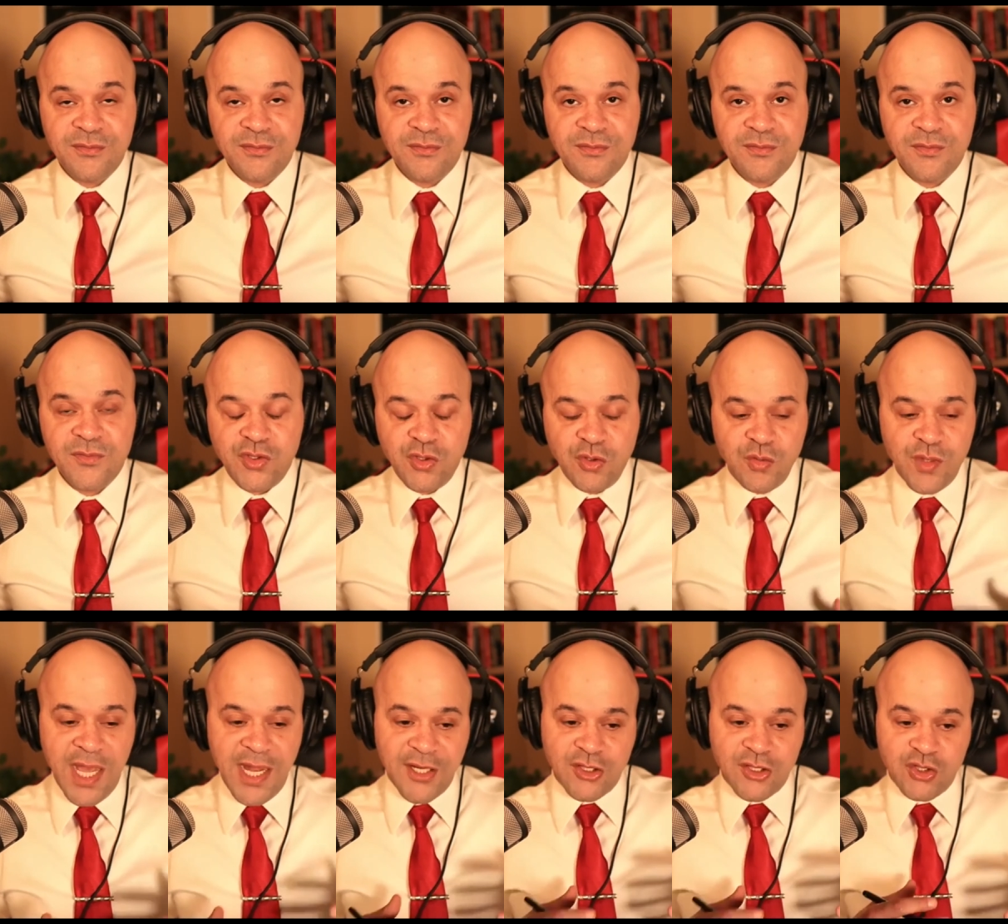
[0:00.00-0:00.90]
So you
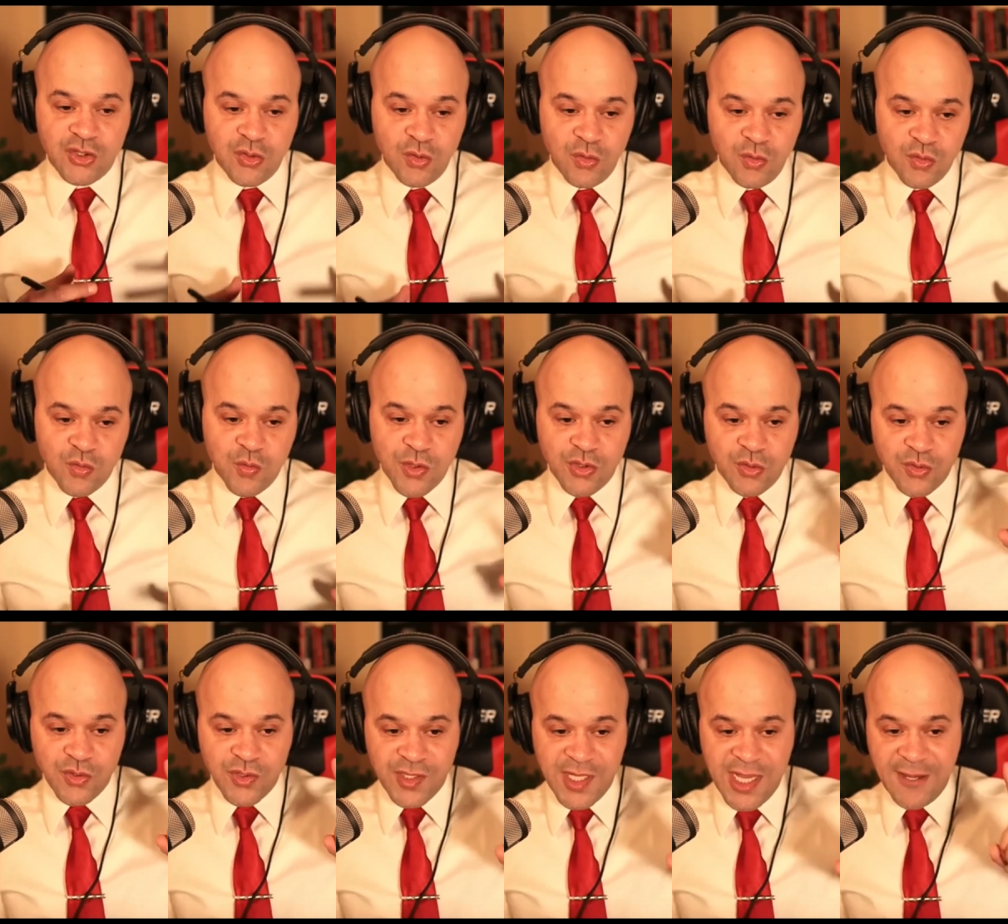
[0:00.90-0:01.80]
got to choose what you
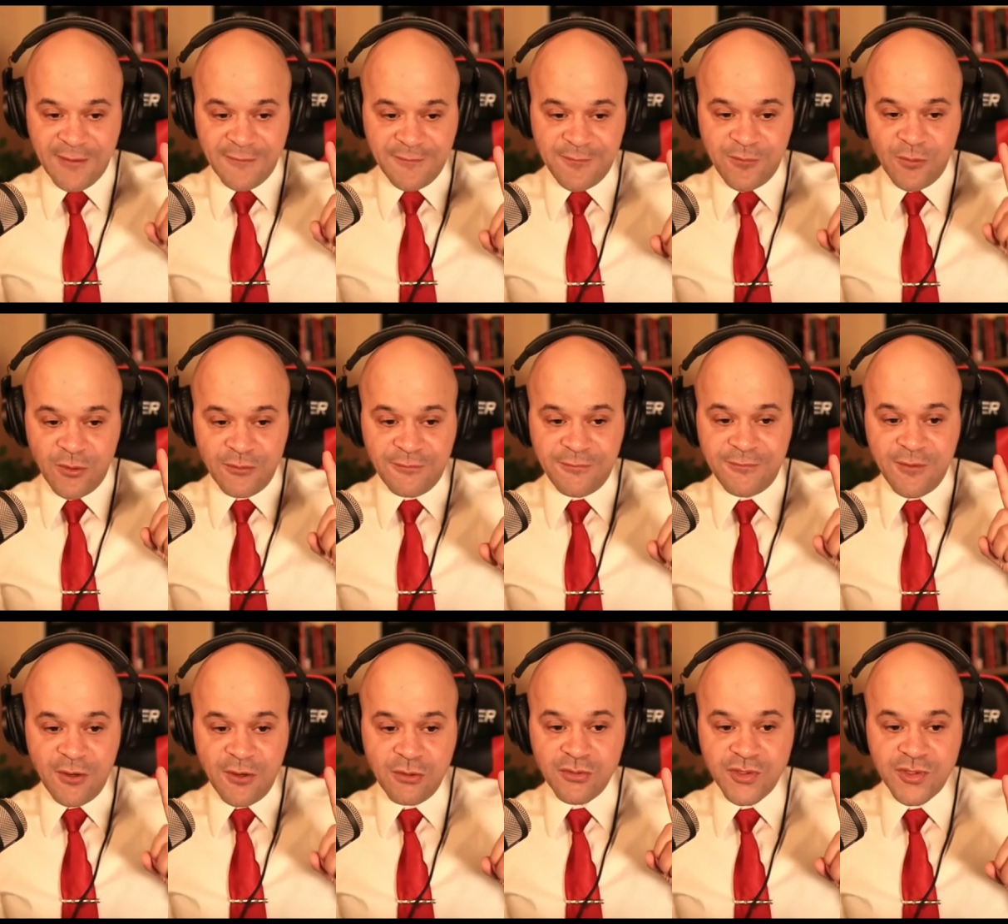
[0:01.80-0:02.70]
stand for
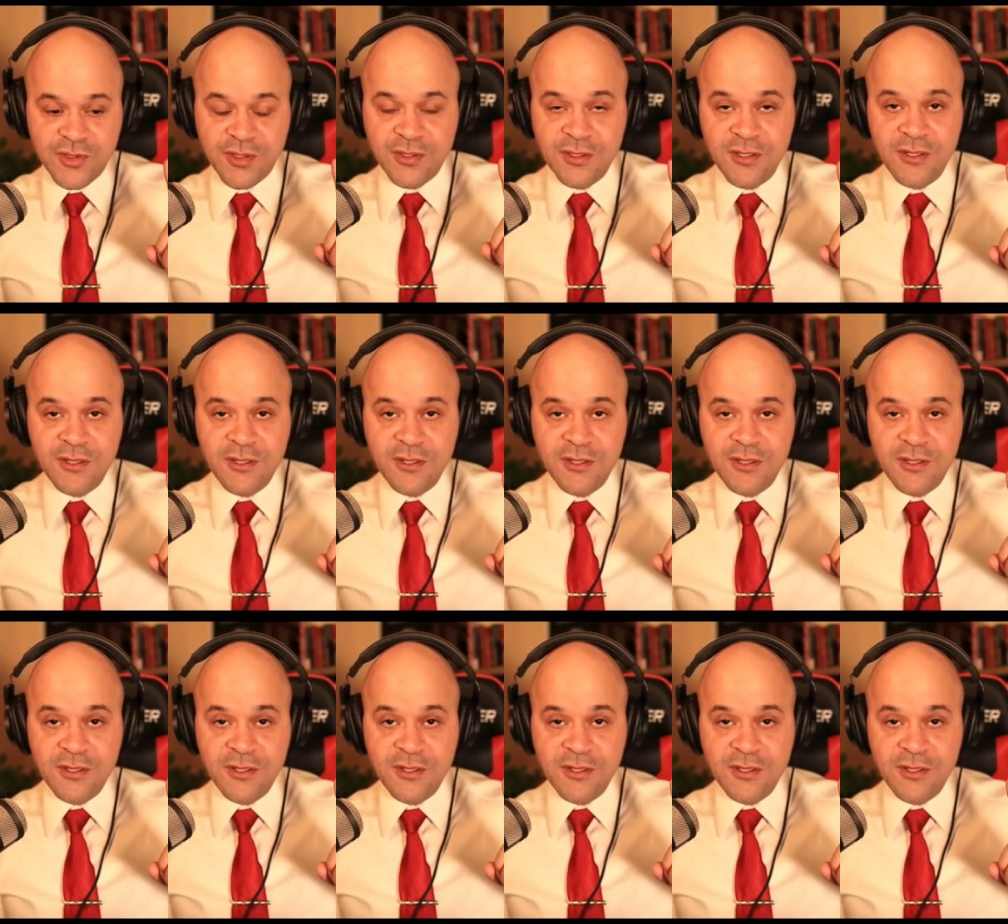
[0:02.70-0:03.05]
first.